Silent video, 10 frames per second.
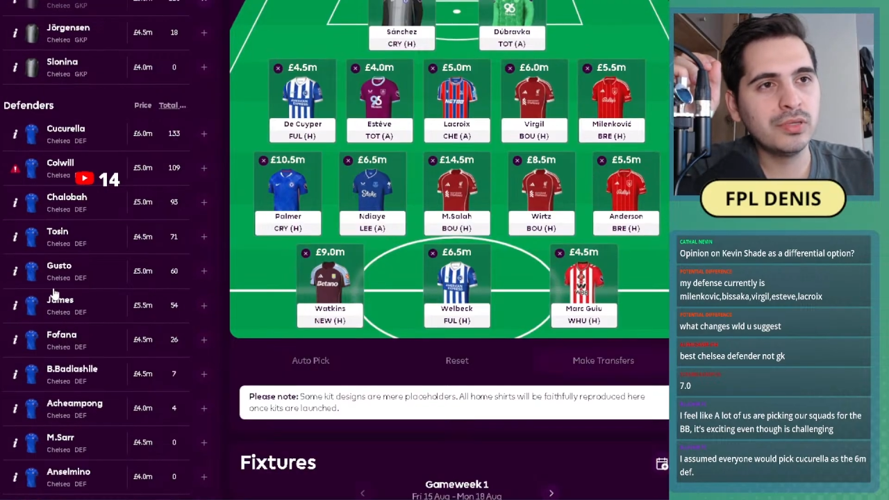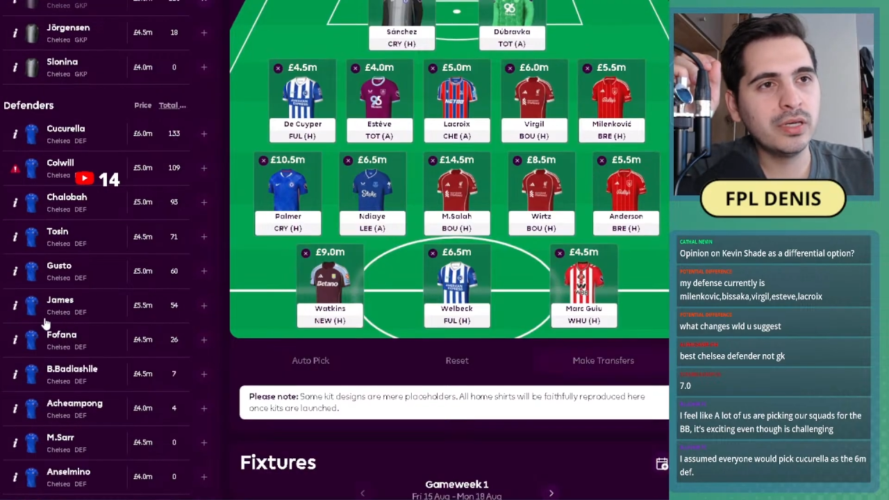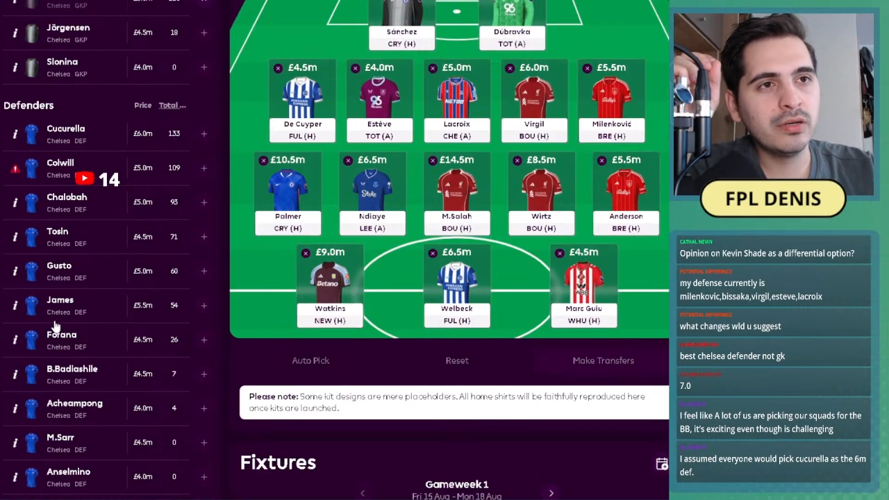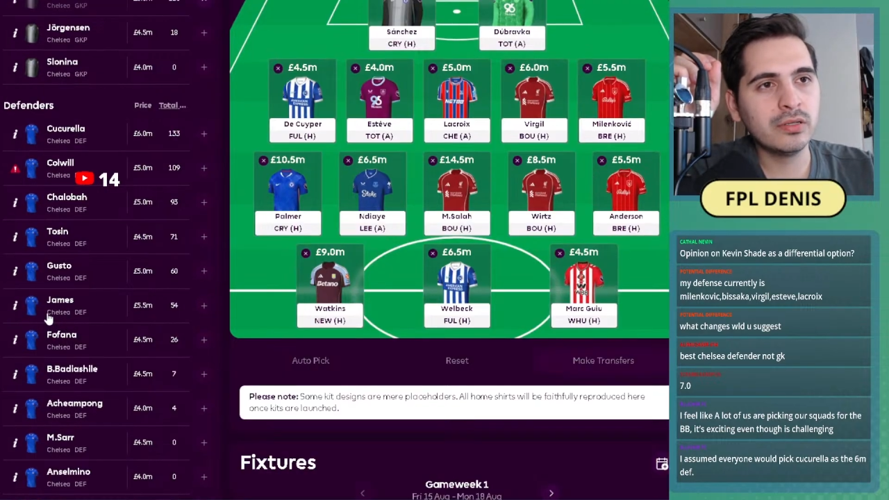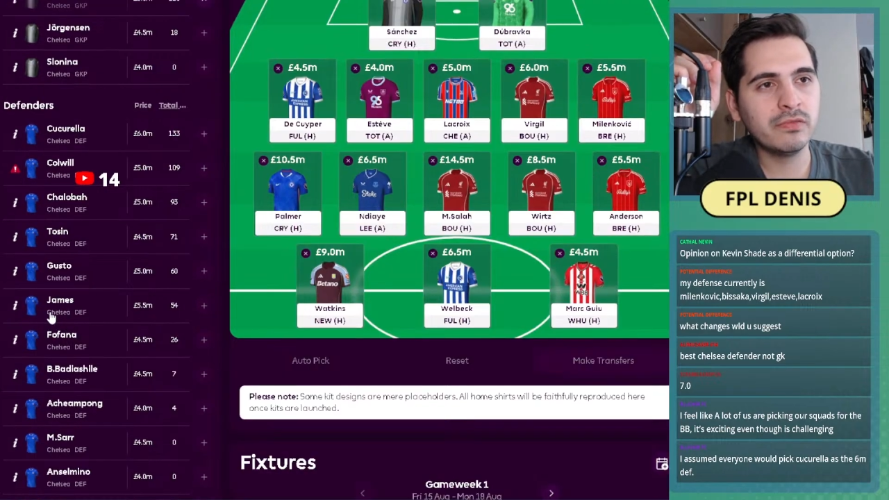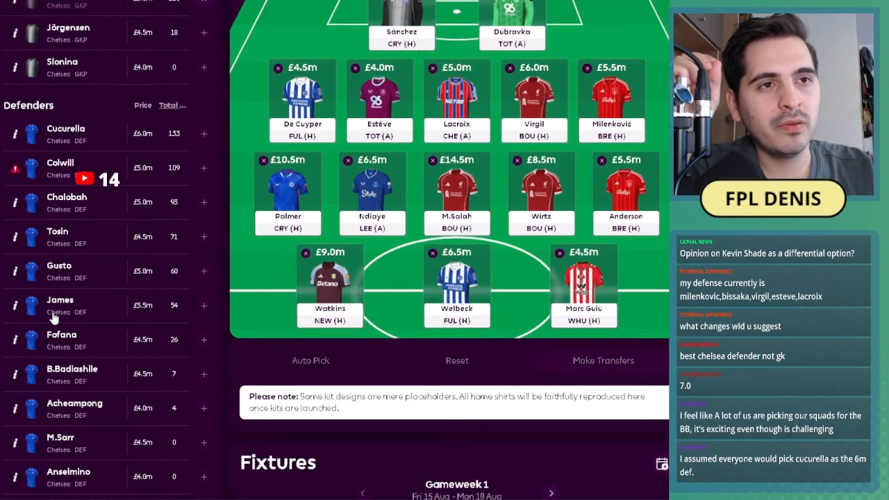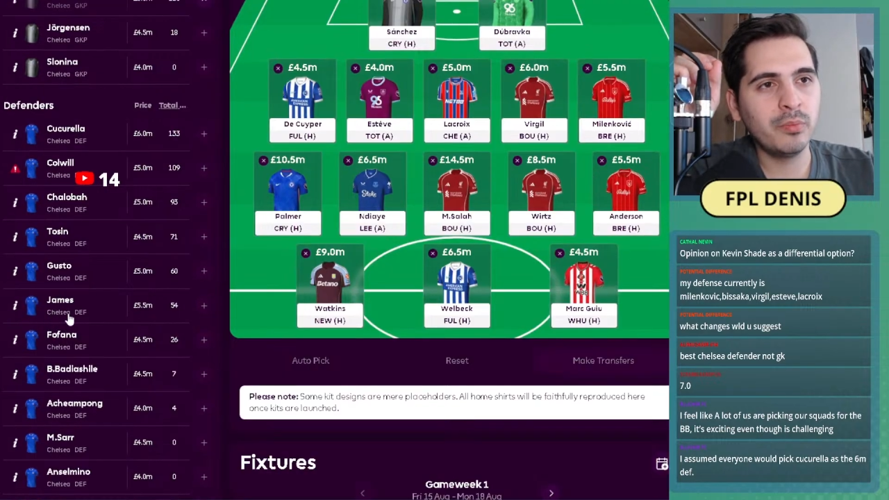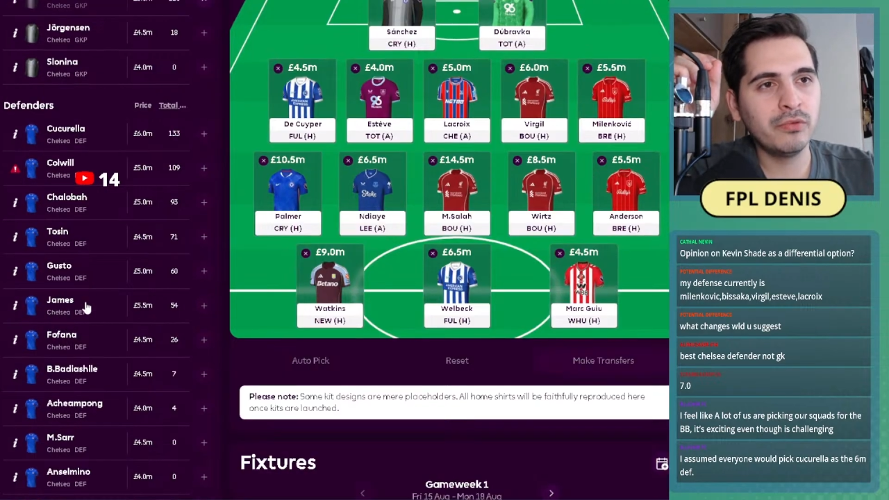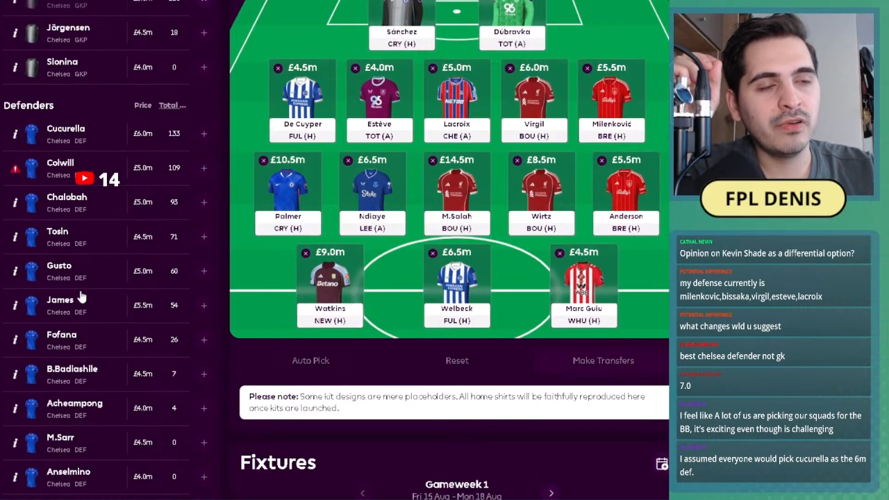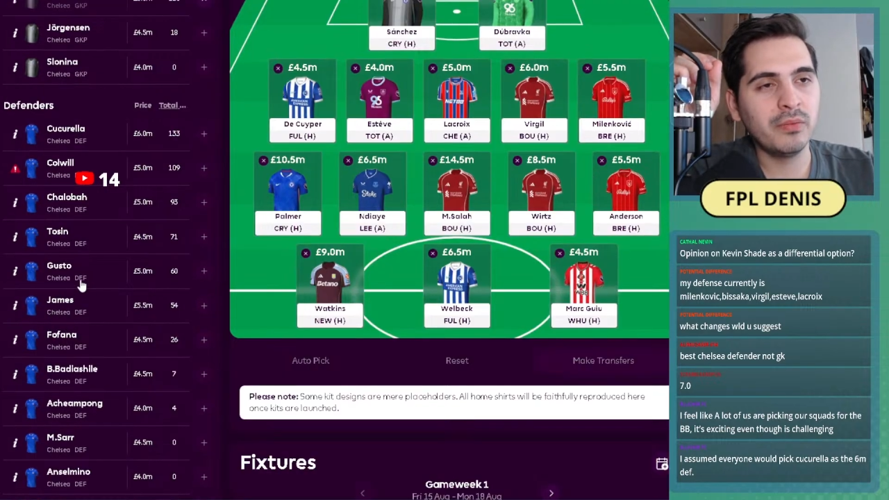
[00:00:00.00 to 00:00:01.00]
there at
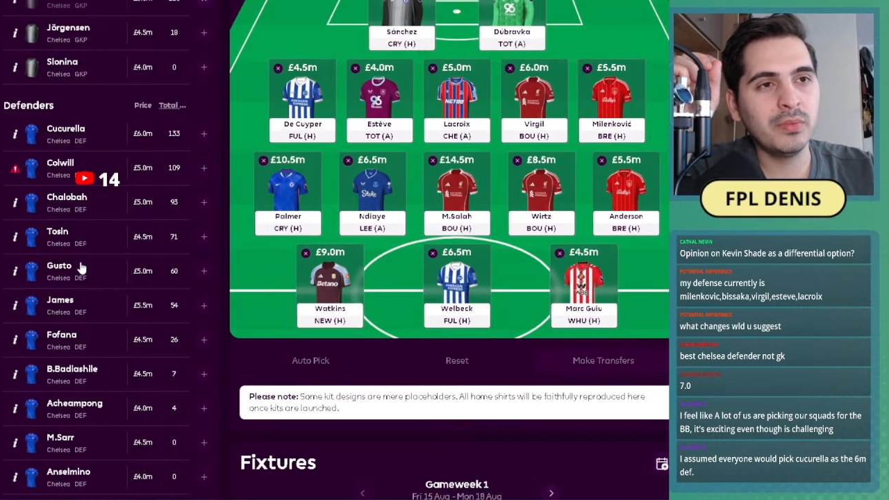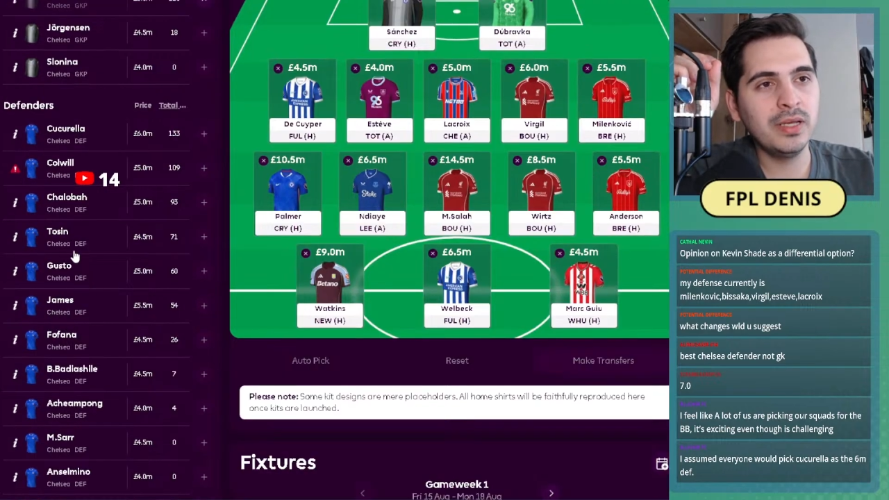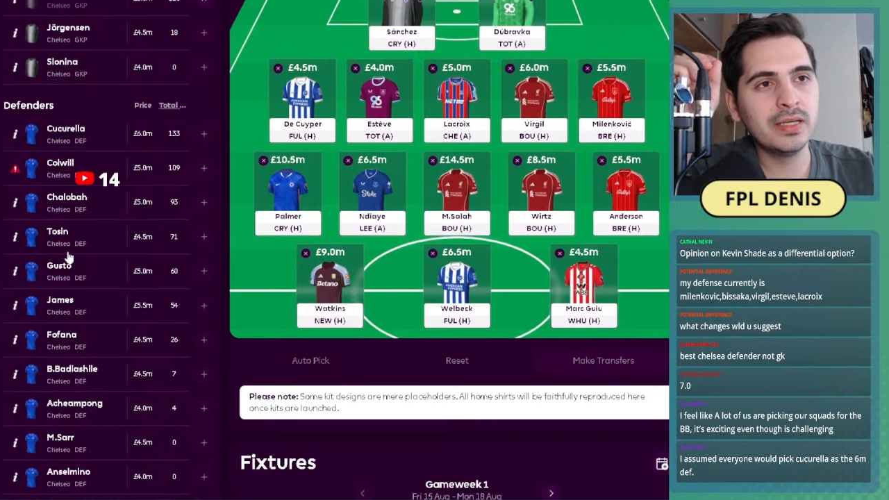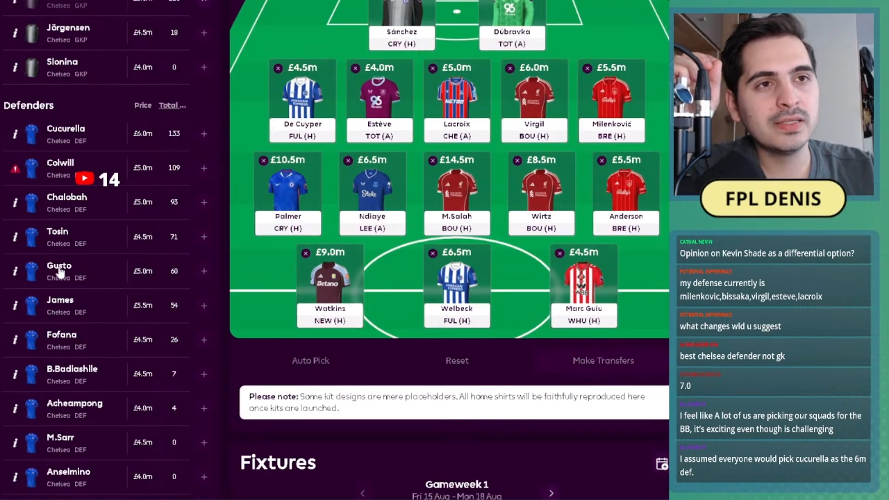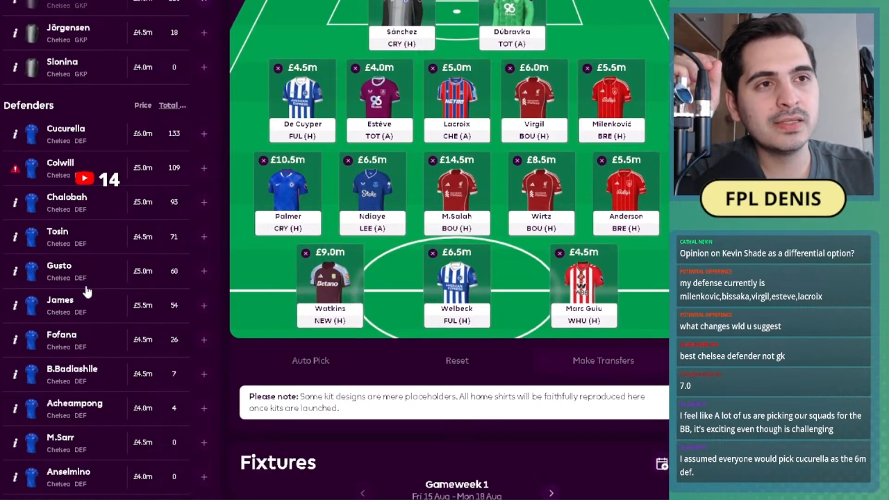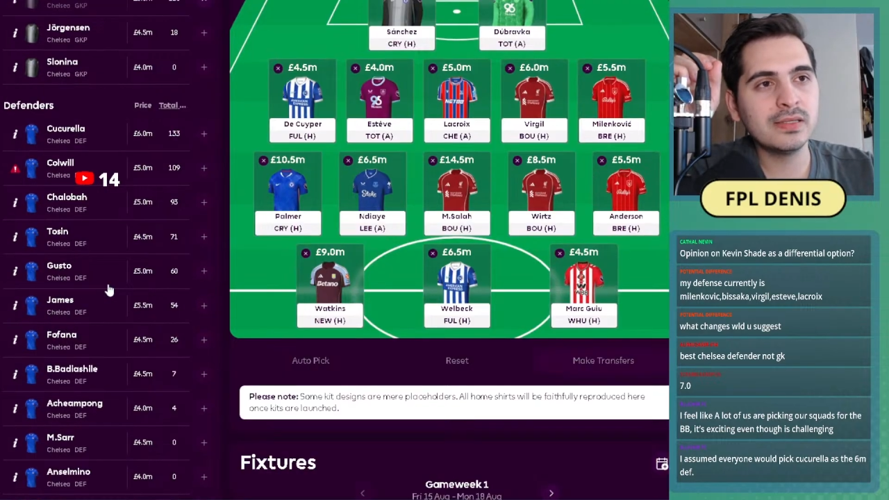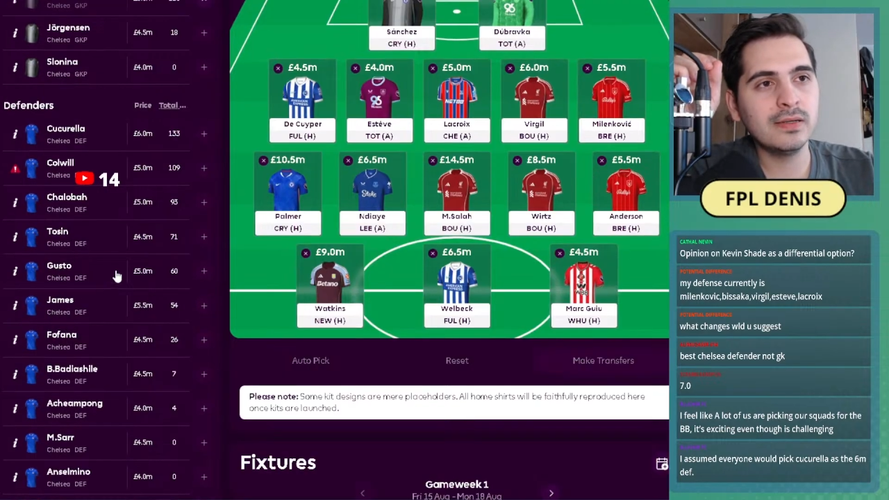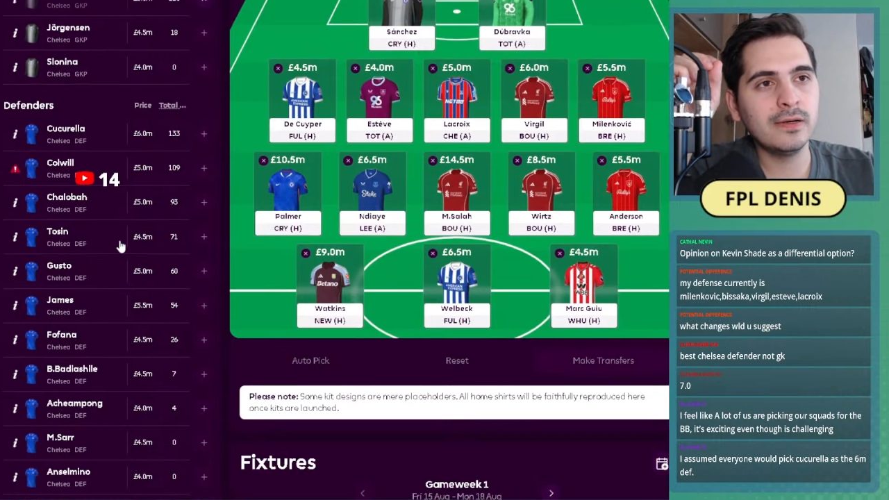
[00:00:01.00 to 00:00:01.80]
5.5 millions.